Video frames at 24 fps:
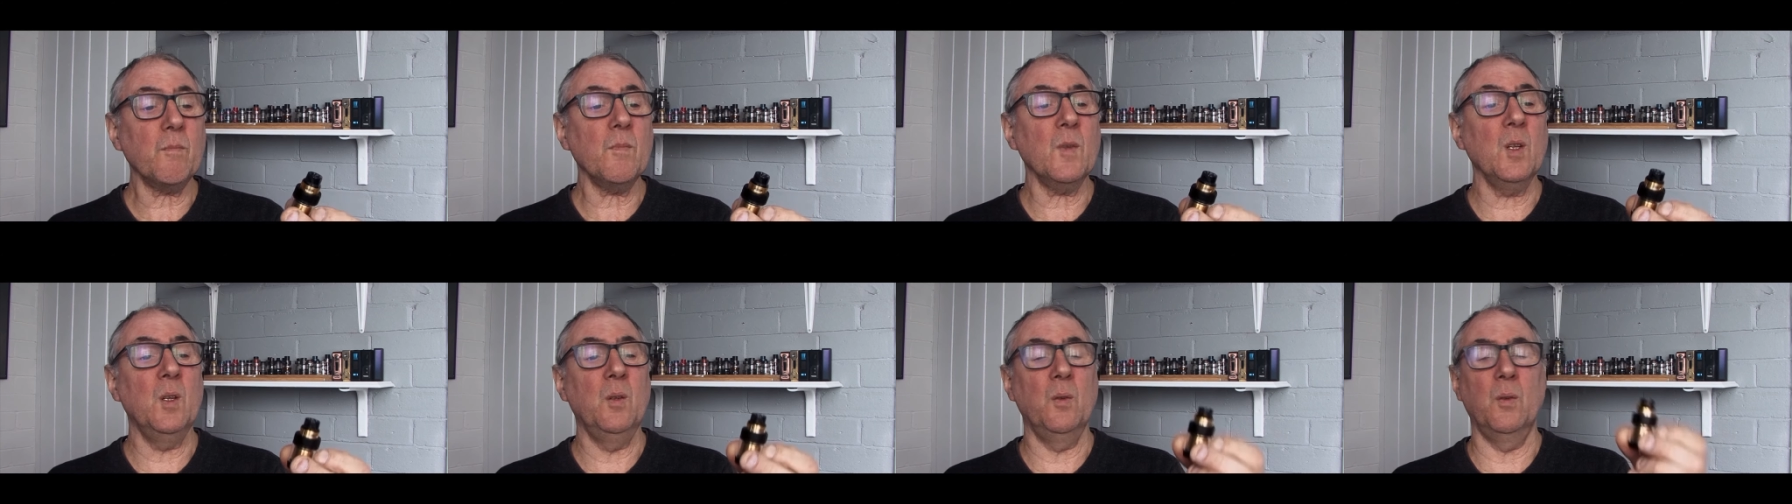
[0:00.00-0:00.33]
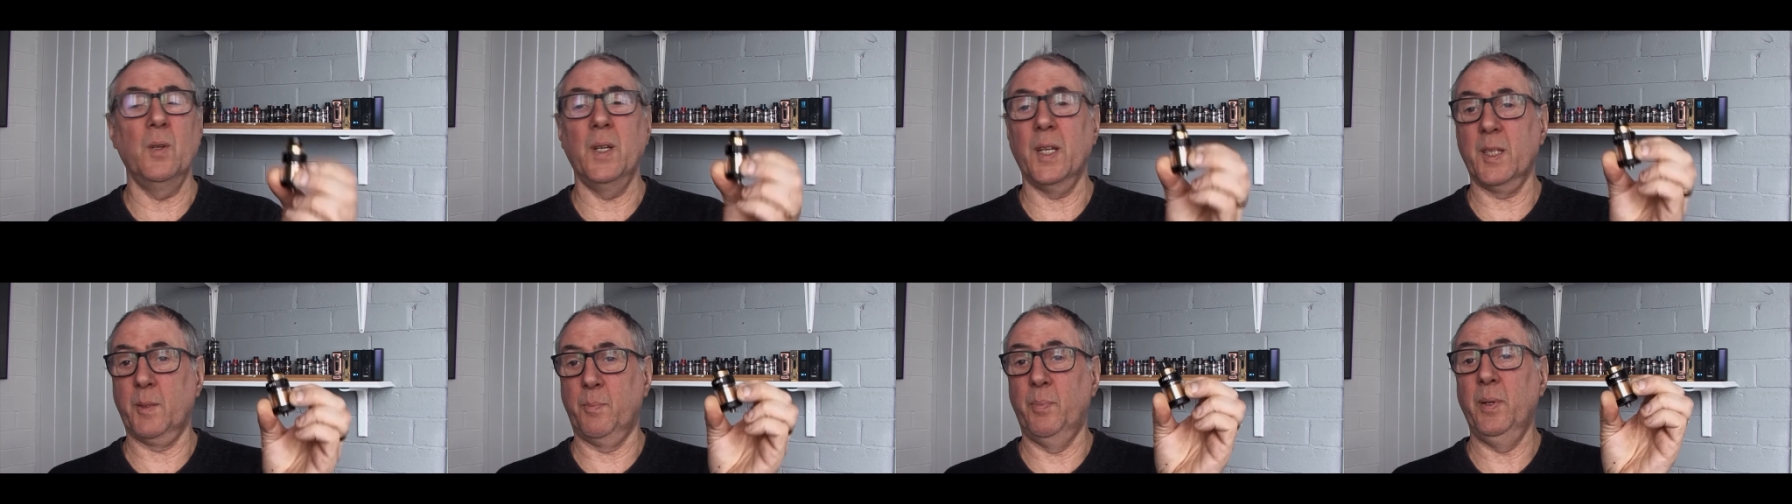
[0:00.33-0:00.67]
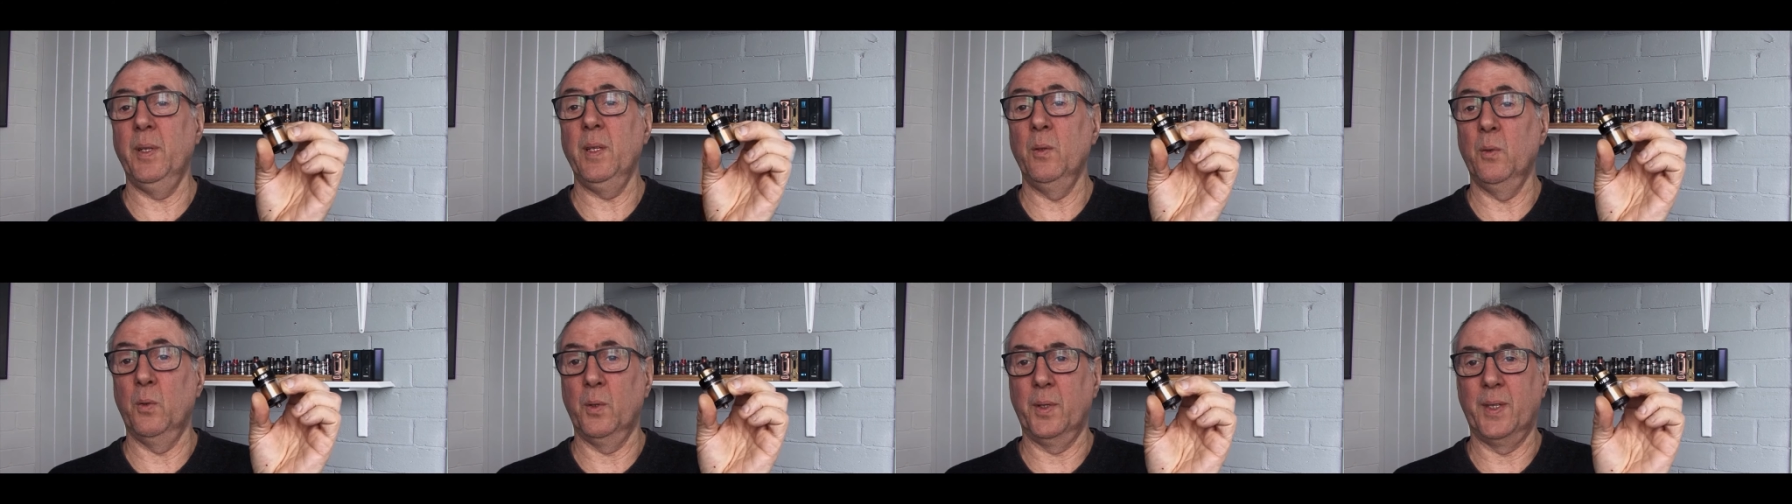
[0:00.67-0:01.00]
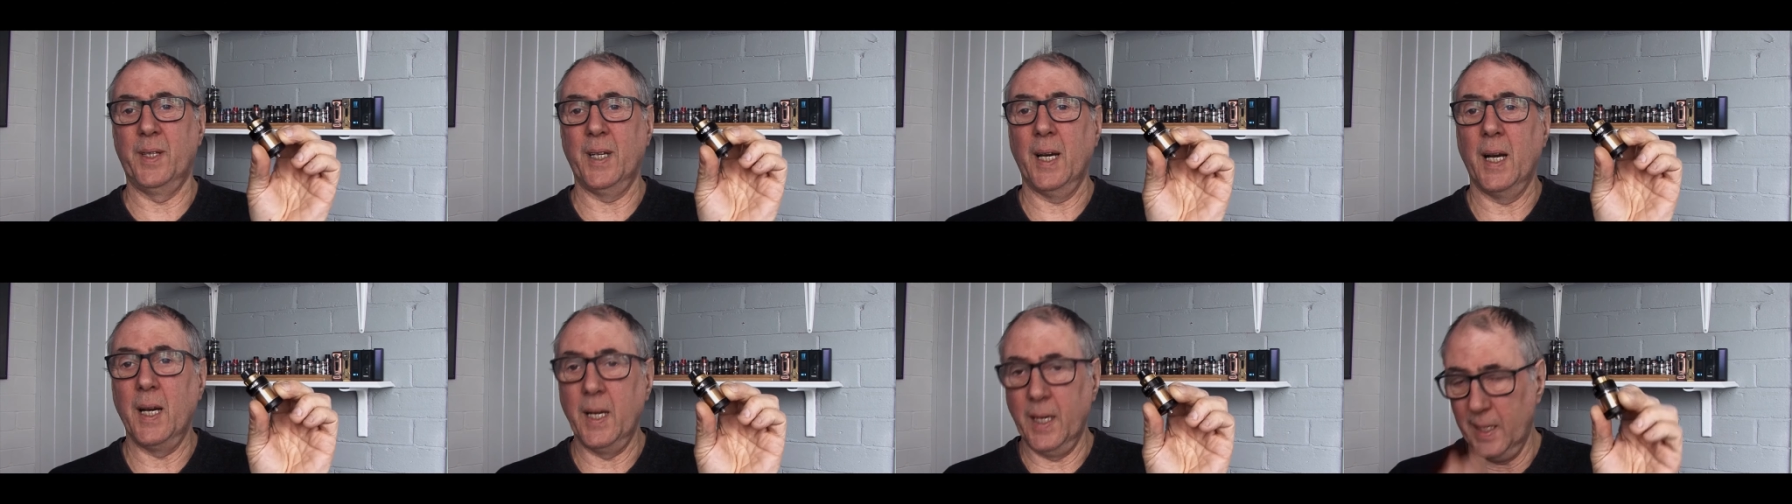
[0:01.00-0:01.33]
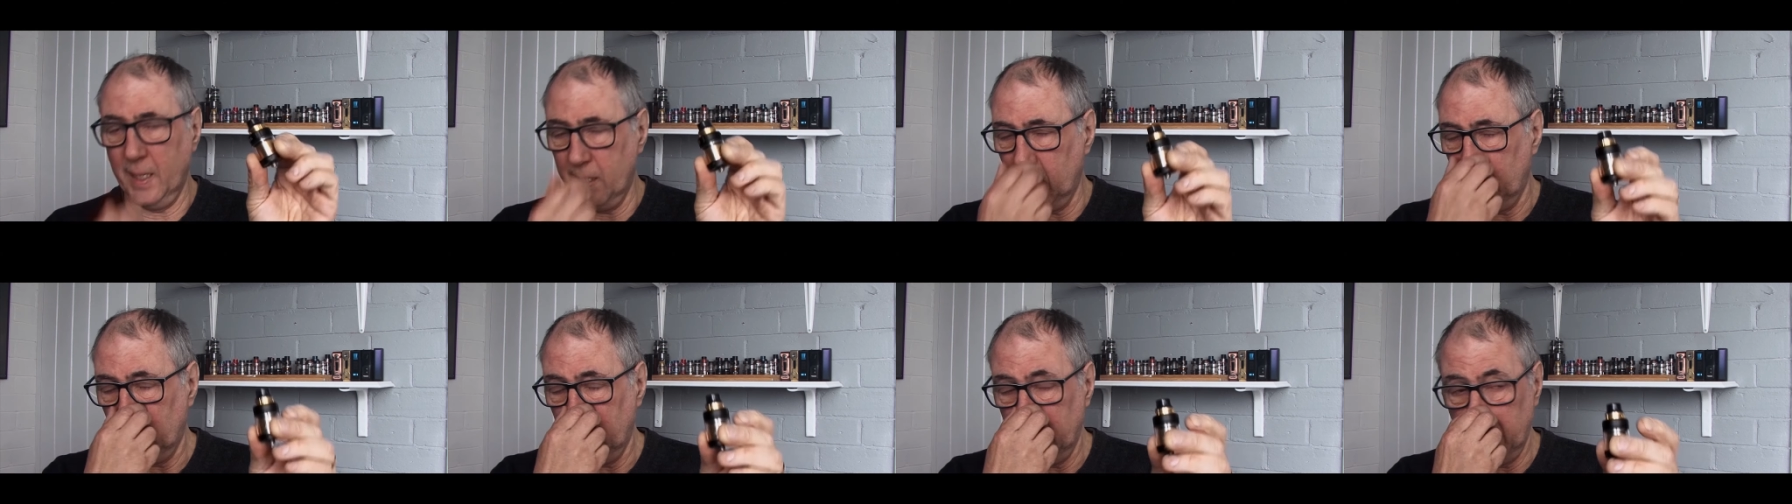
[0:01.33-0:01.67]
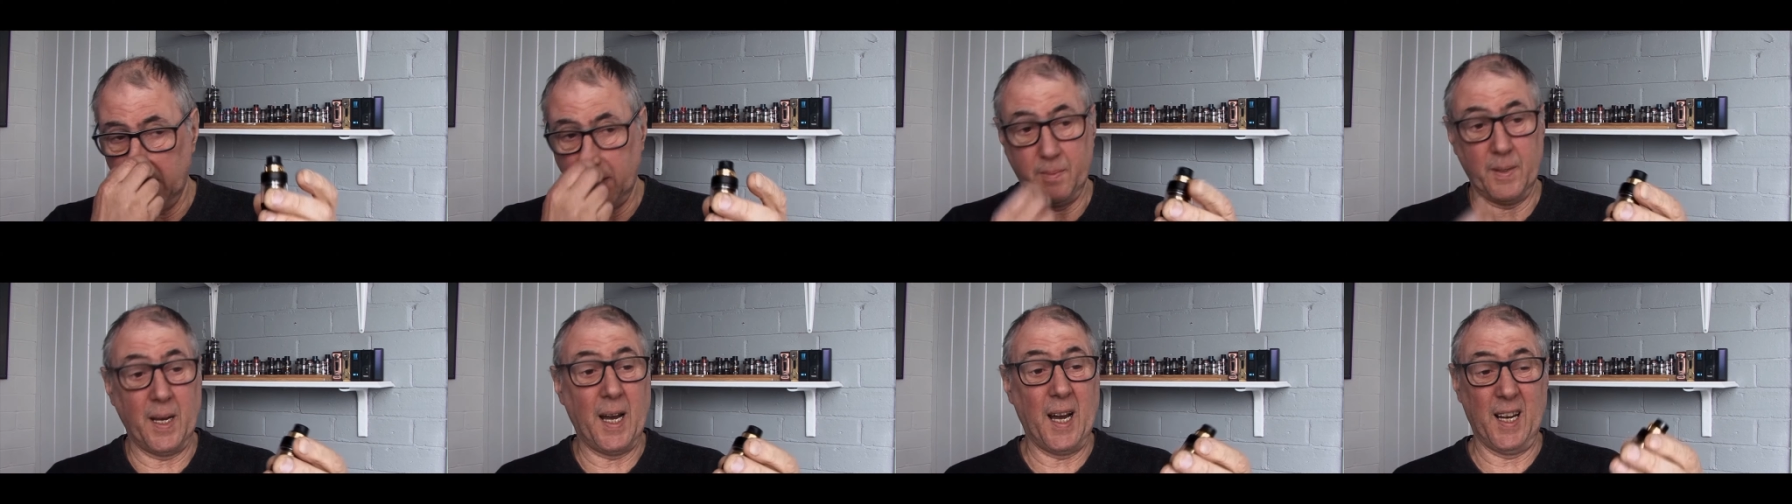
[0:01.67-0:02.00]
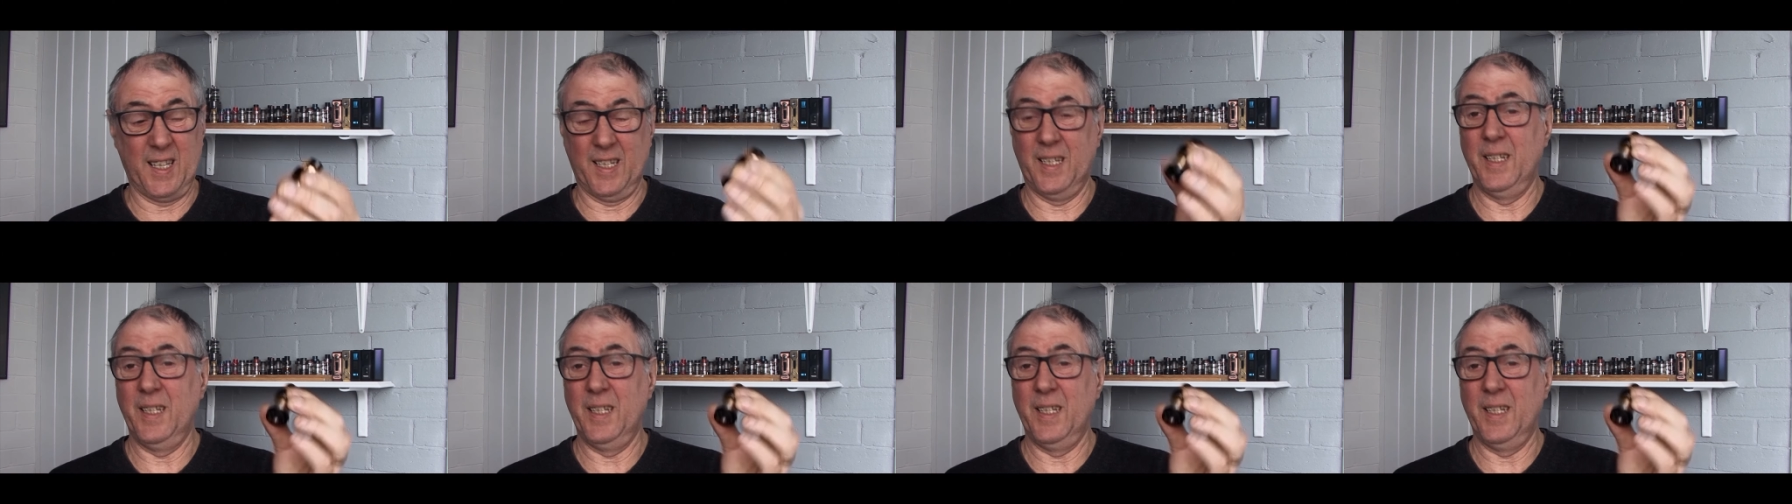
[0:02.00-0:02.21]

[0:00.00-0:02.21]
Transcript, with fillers: you know, that's pretty old tank now, and it's actually